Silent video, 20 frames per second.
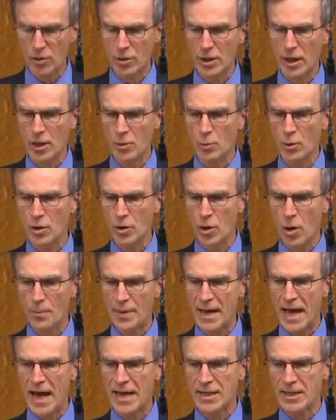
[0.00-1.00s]
Union would not
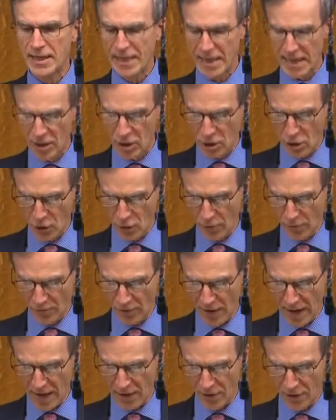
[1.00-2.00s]
be acting in good
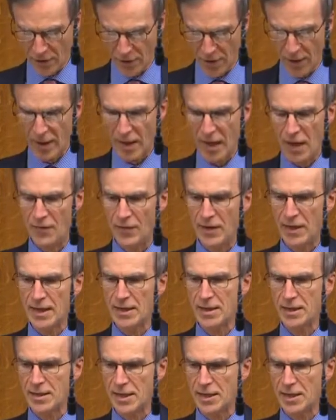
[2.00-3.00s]
faith if it
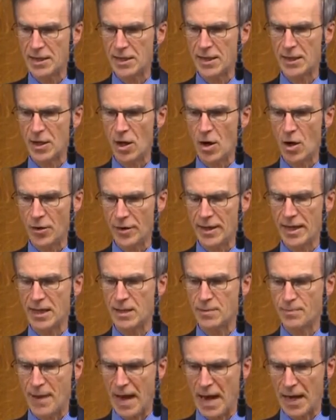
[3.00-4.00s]
insisted on
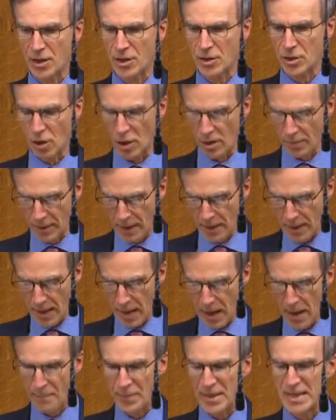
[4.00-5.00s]
its backstop,
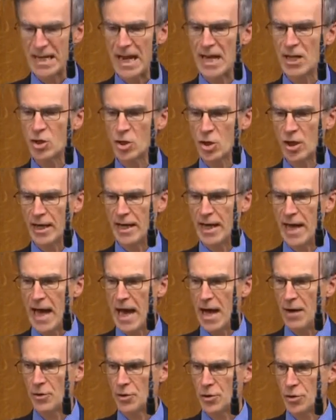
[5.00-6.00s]
potentially
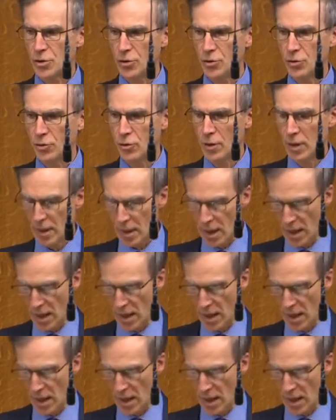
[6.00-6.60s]
out to